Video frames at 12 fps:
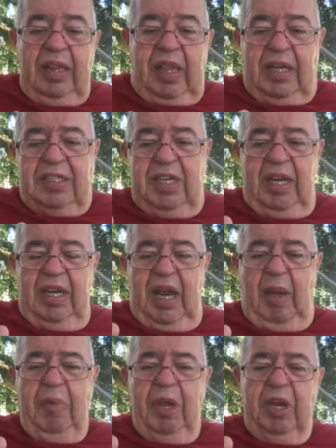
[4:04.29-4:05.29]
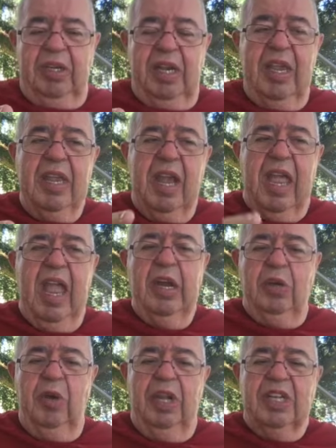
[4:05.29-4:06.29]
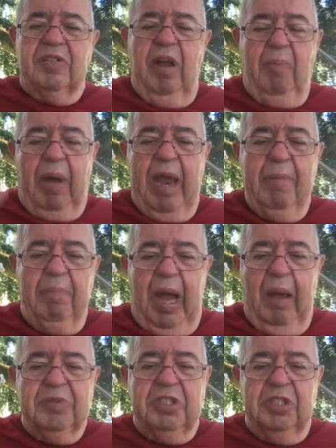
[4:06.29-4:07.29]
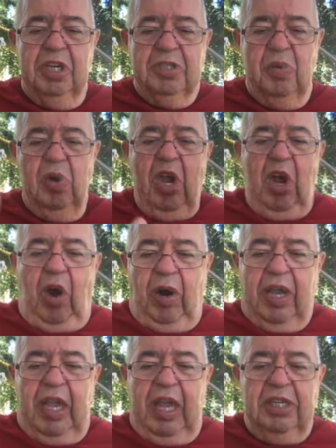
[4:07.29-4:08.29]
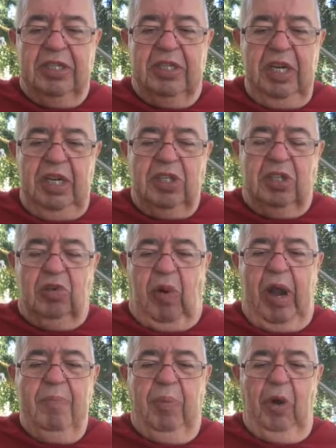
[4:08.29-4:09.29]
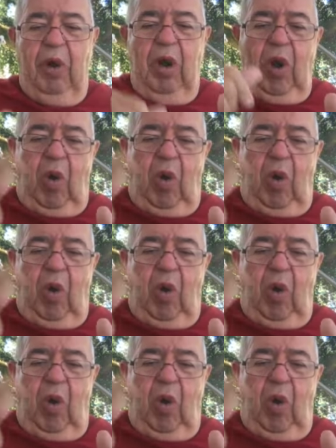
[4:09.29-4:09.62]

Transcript: That's it. I'm not going to tell you you can't do this without buying Bob's chisel or Ken's scraper